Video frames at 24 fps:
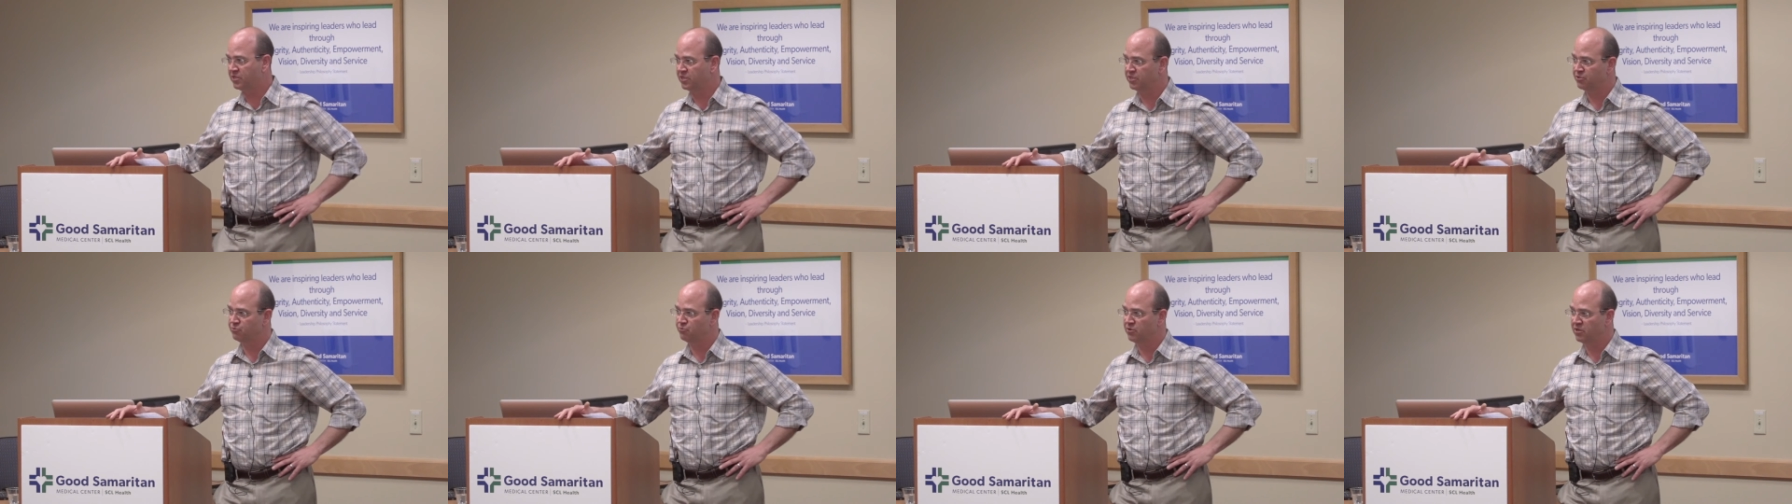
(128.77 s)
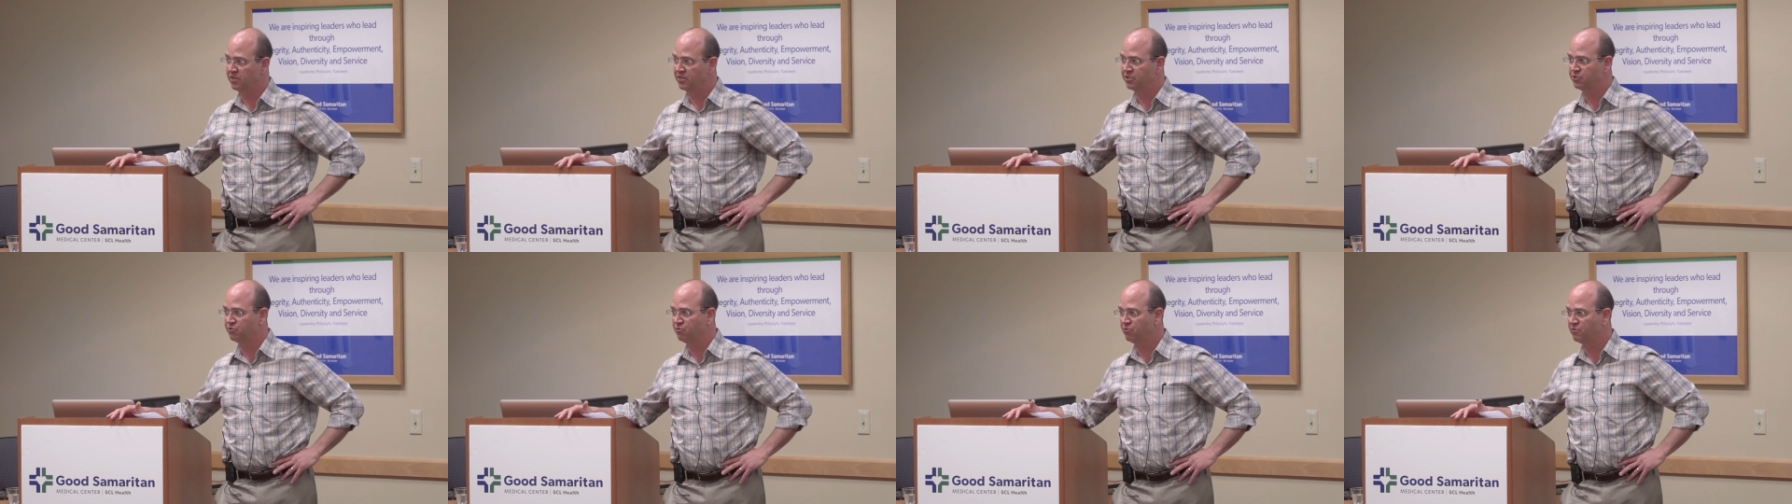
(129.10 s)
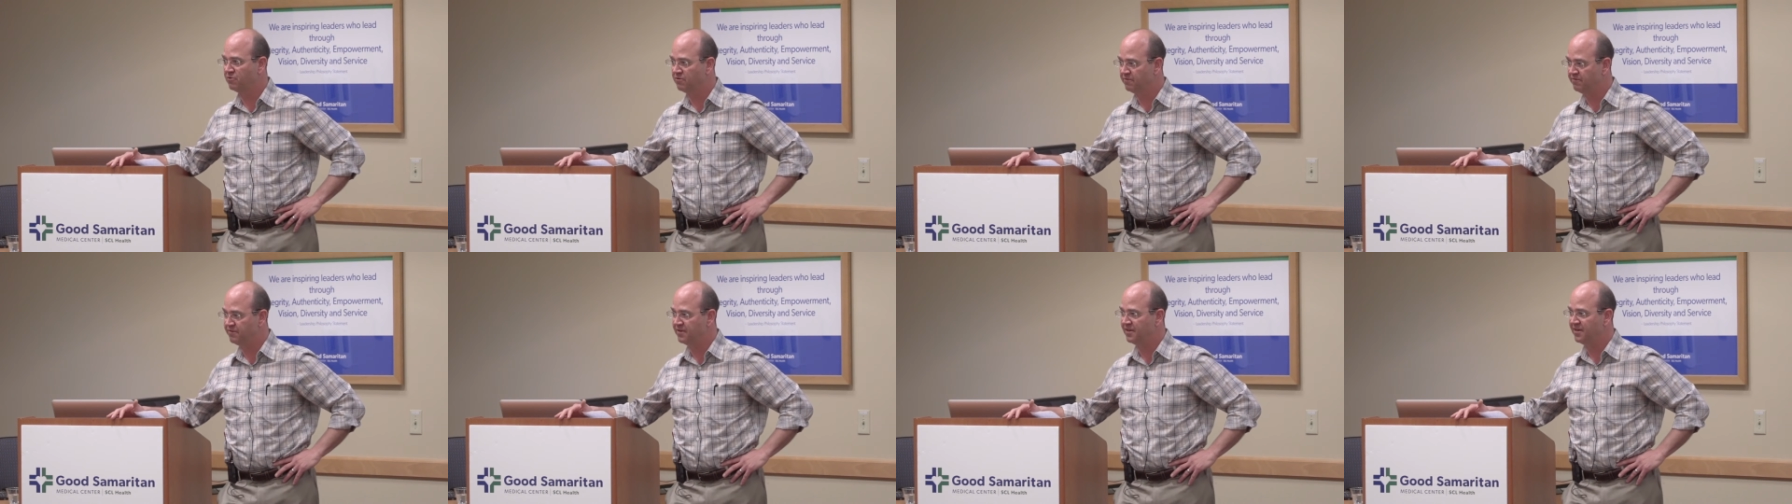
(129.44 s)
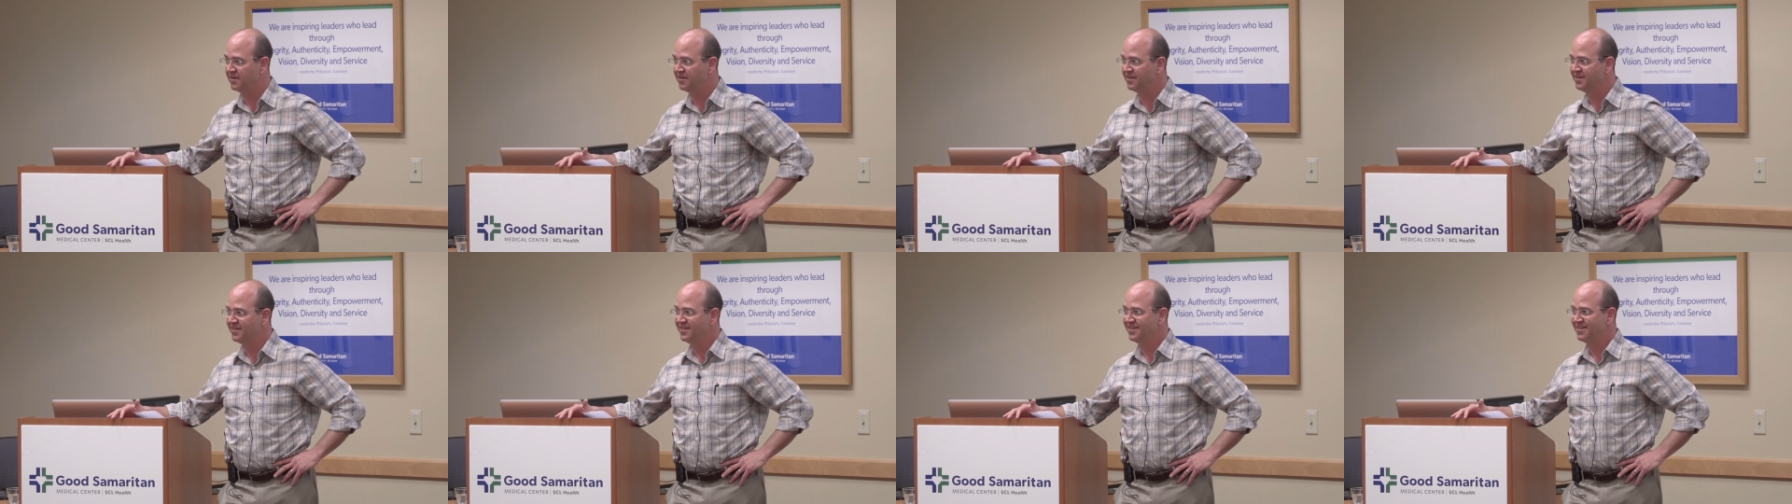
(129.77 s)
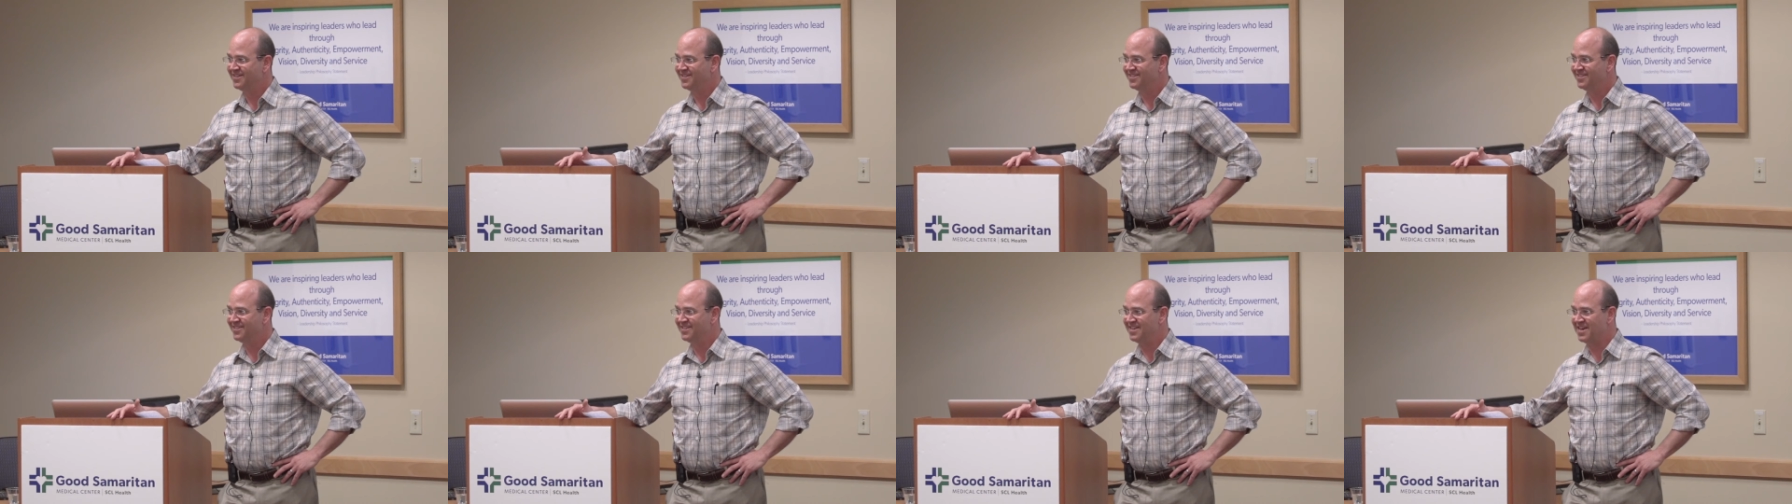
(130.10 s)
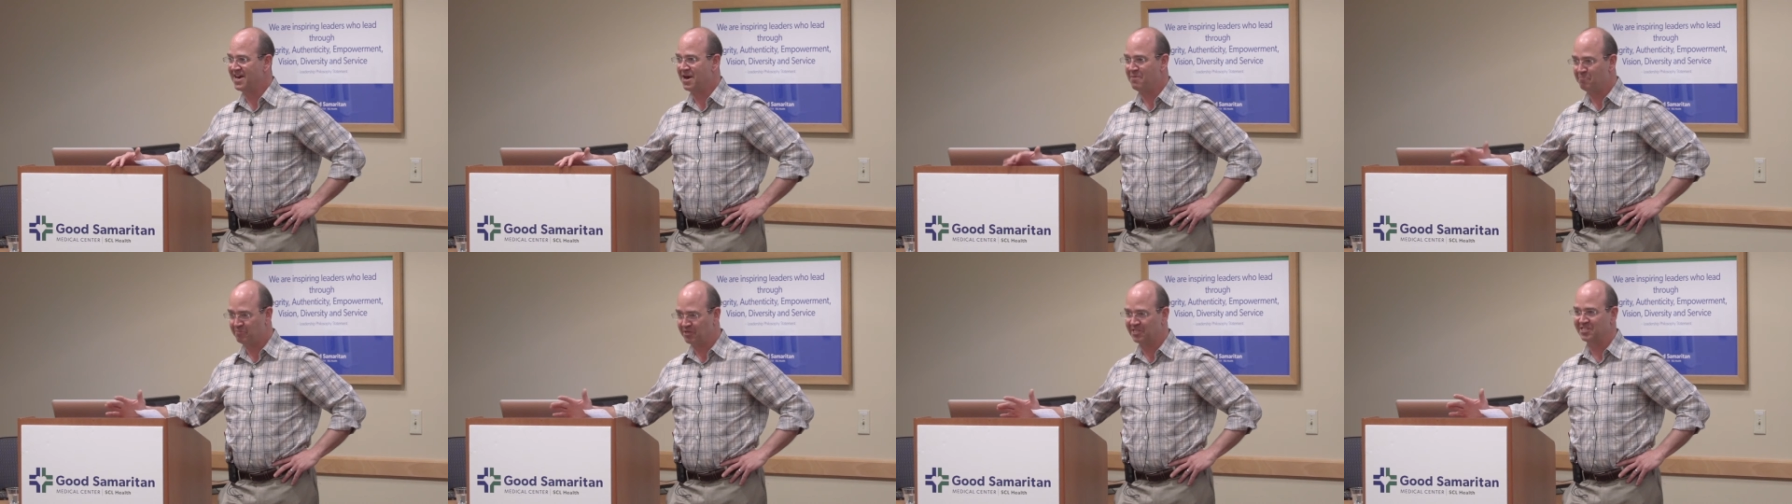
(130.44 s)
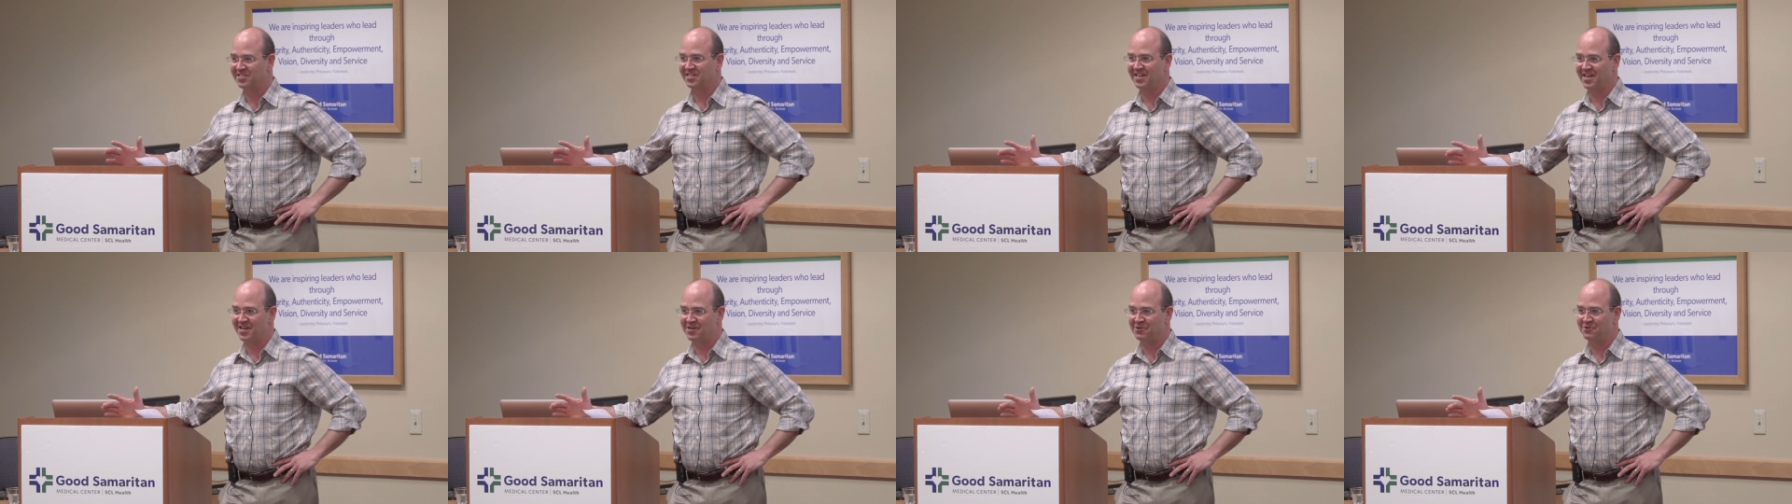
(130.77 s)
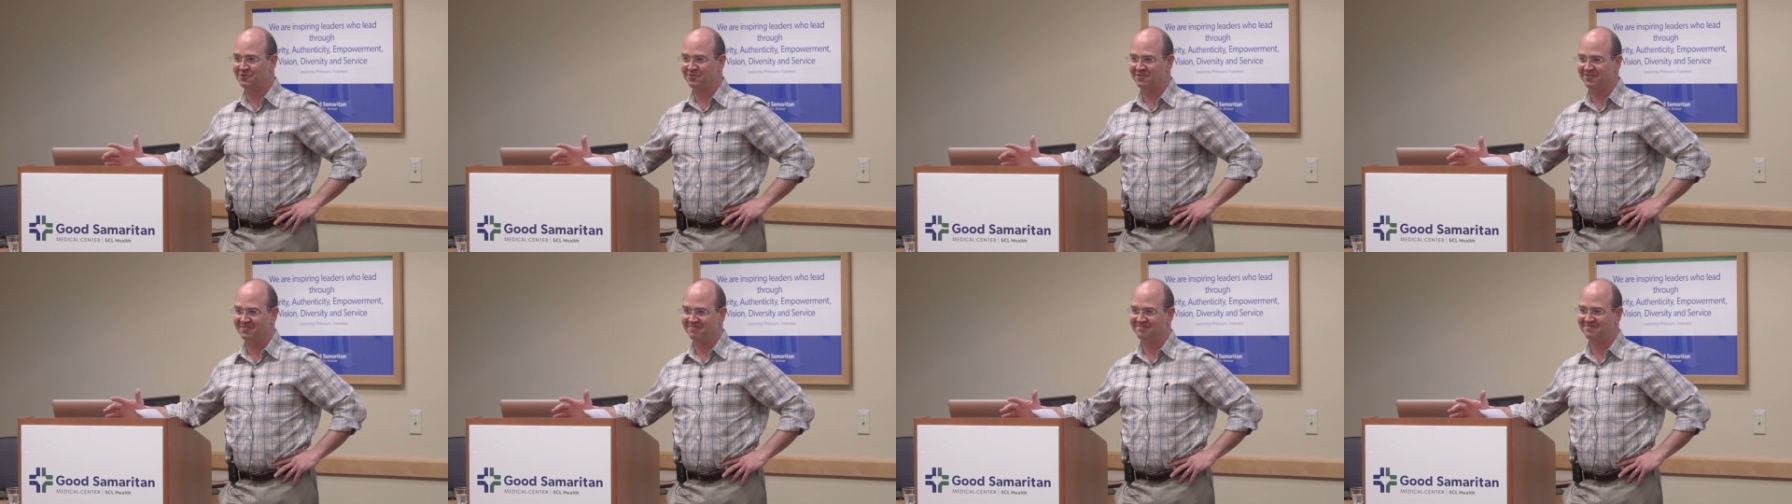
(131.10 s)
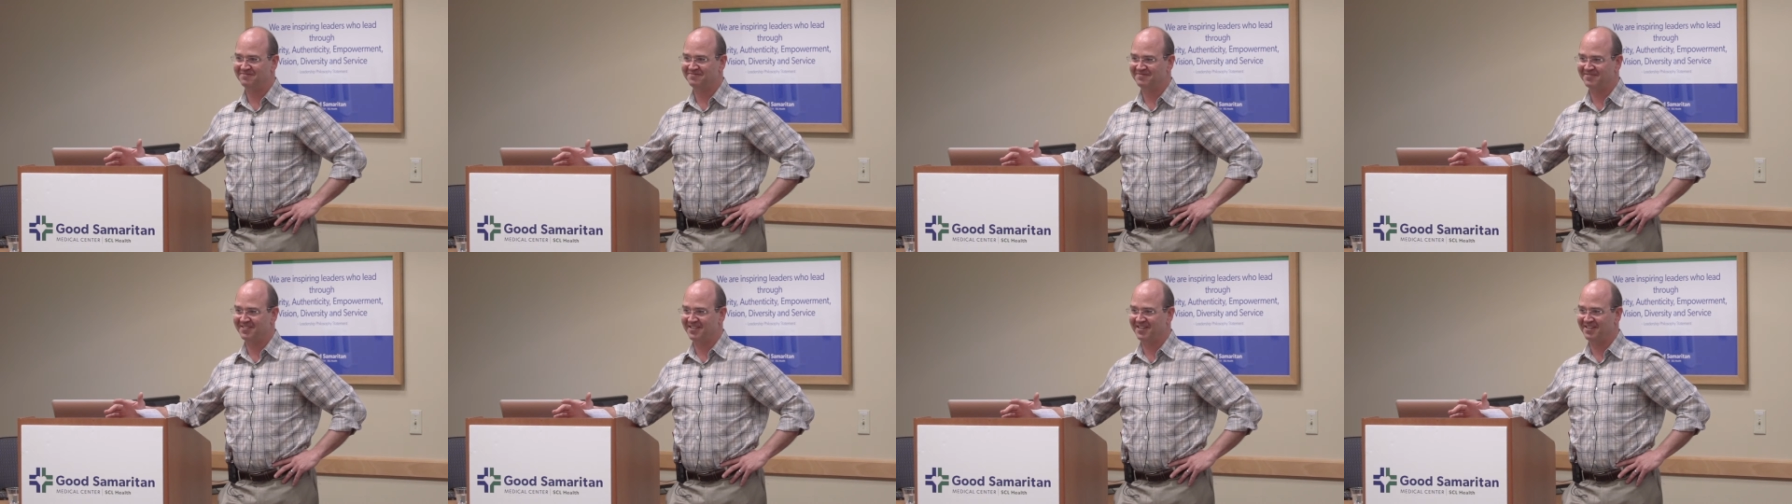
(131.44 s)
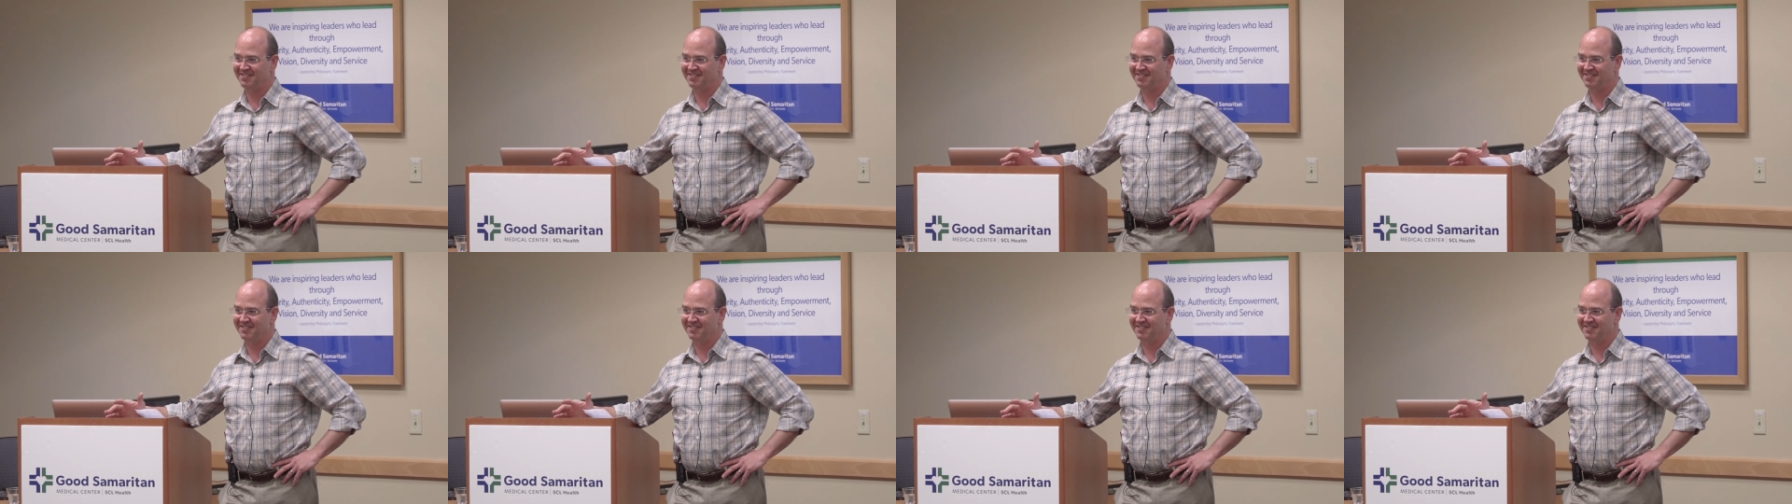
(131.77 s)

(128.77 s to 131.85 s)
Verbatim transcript: which is really sort of the the epicenter of,